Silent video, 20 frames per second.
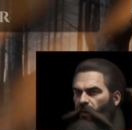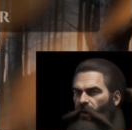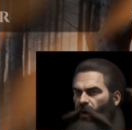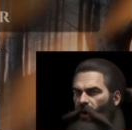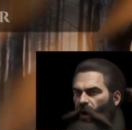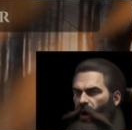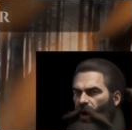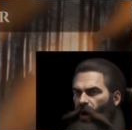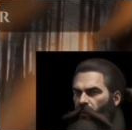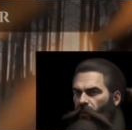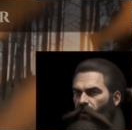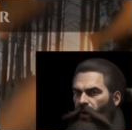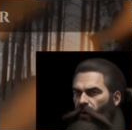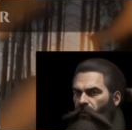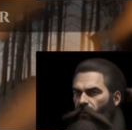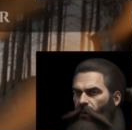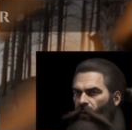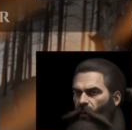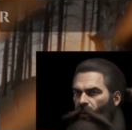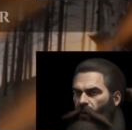The harmony
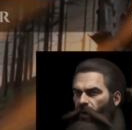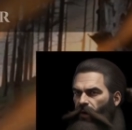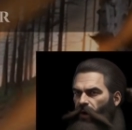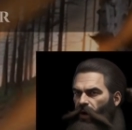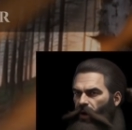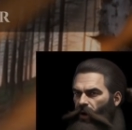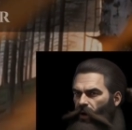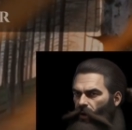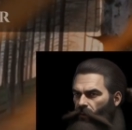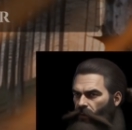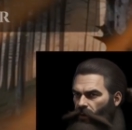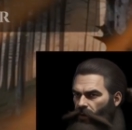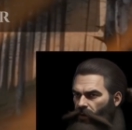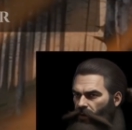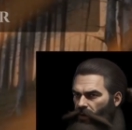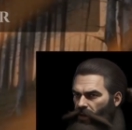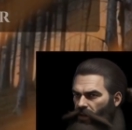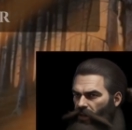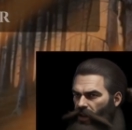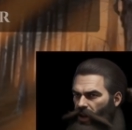between
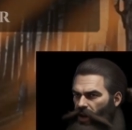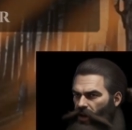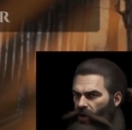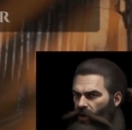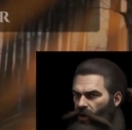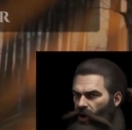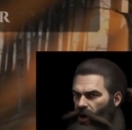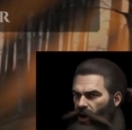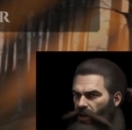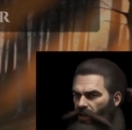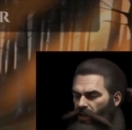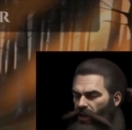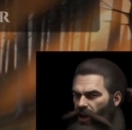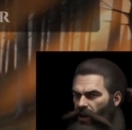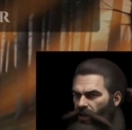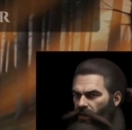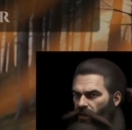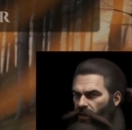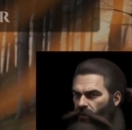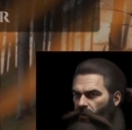humans and nature had
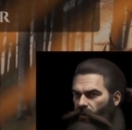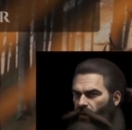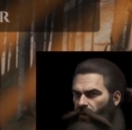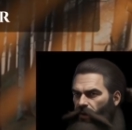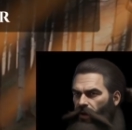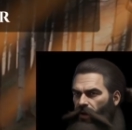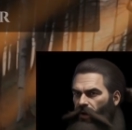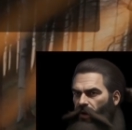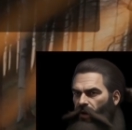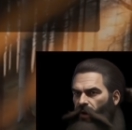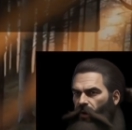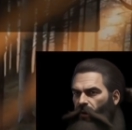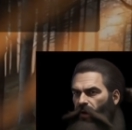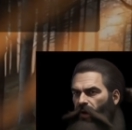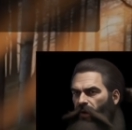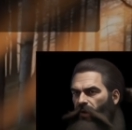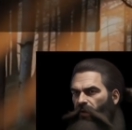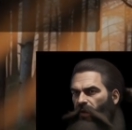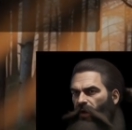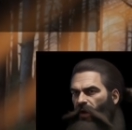lasted for
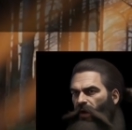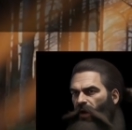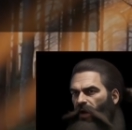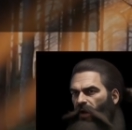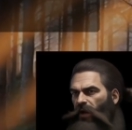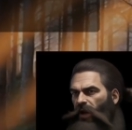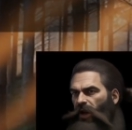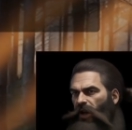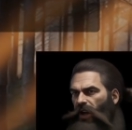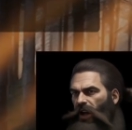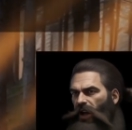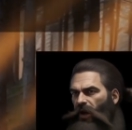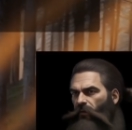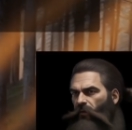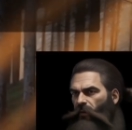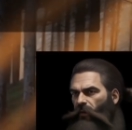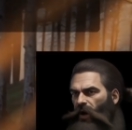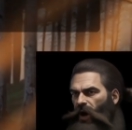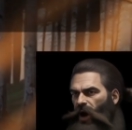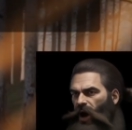centuries, yet
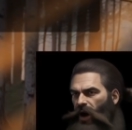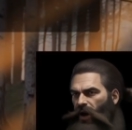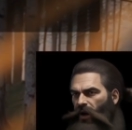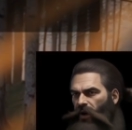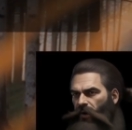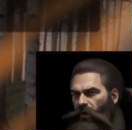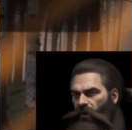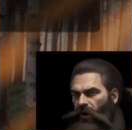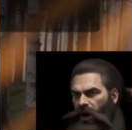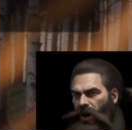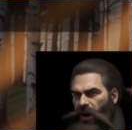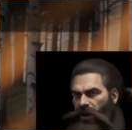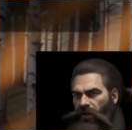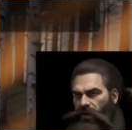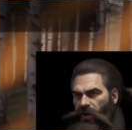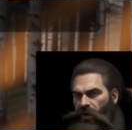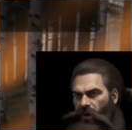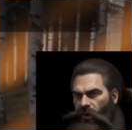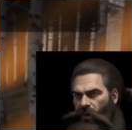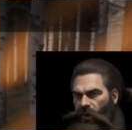every idyll had
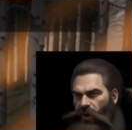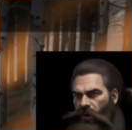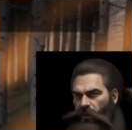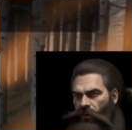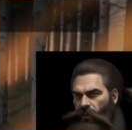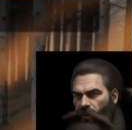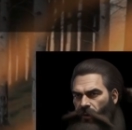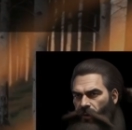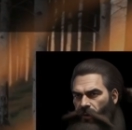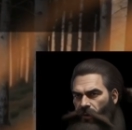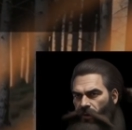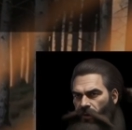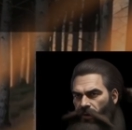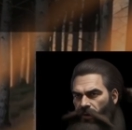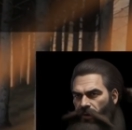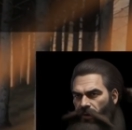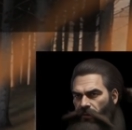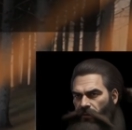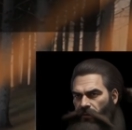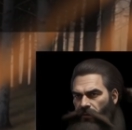its strict
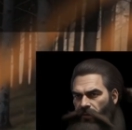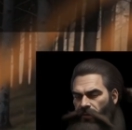rules.